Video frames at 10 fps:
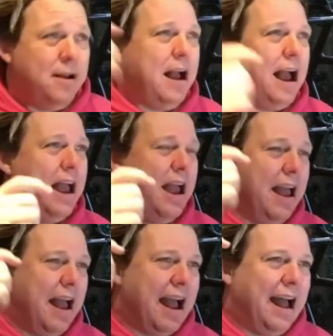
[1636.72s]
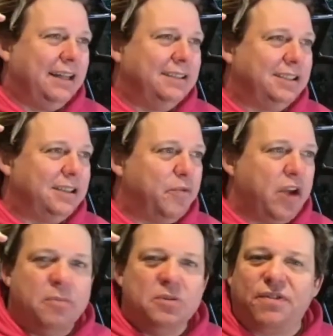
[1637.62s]
And
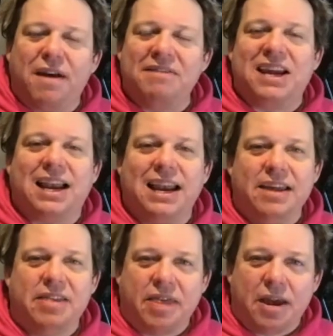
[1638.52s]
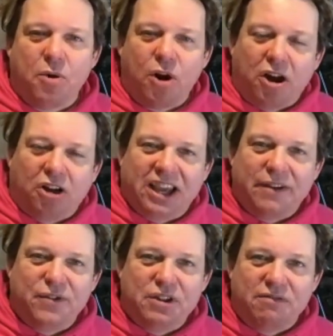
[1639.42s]
it was very clear that they were asking
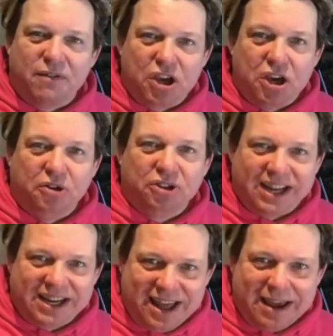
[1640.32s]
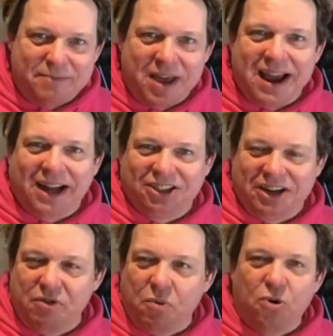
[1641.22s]
for the reviews. They actually
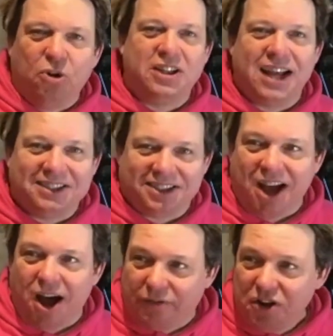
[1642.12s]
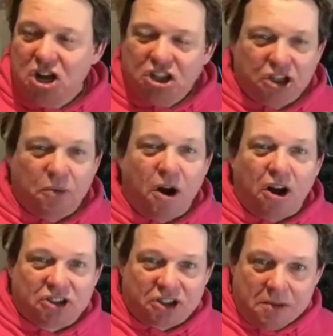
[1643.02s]
rewarded their staff to
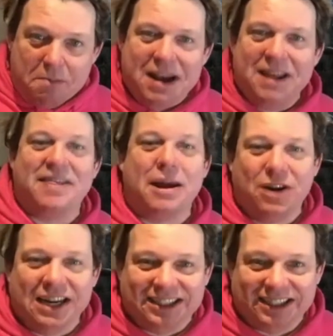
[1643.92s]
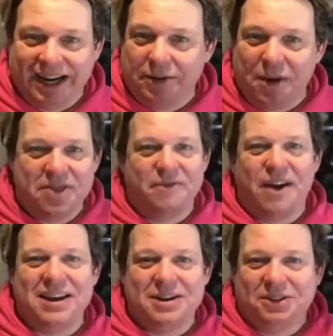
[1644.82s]
ask the minute they were listed, when the
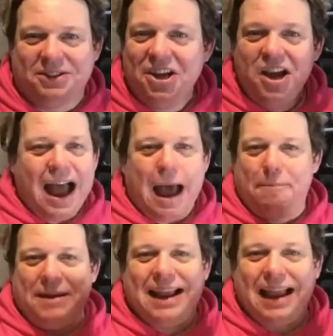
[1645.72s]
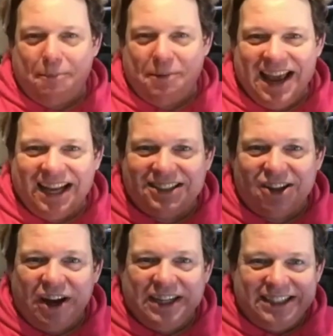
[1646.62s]
vendor was happy, clappy,
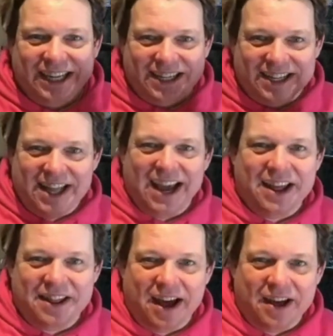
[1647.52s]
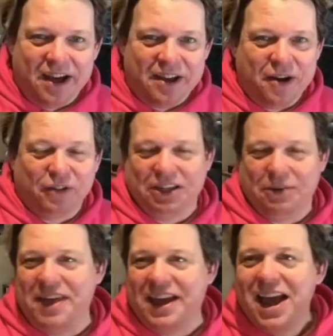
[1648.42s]
excited, and obviously when
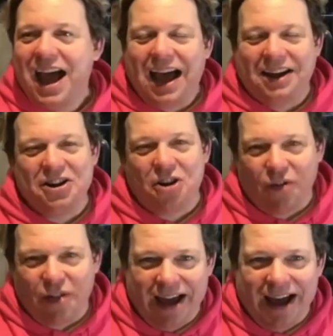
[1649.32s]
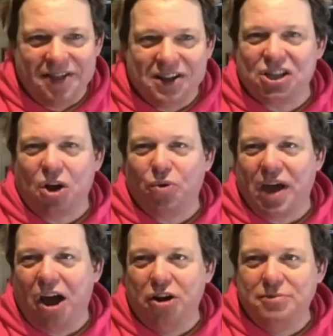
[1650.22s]
they hadn't sold their
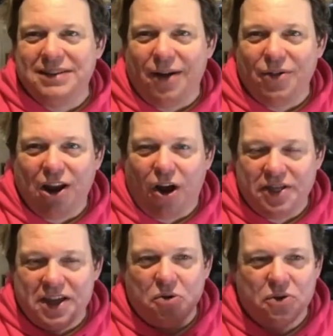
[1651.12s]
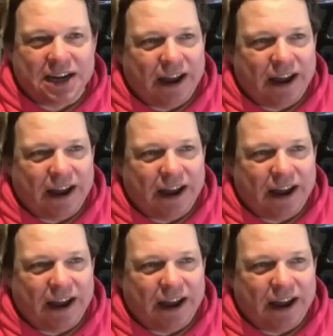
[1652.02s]
home down the line, they'd already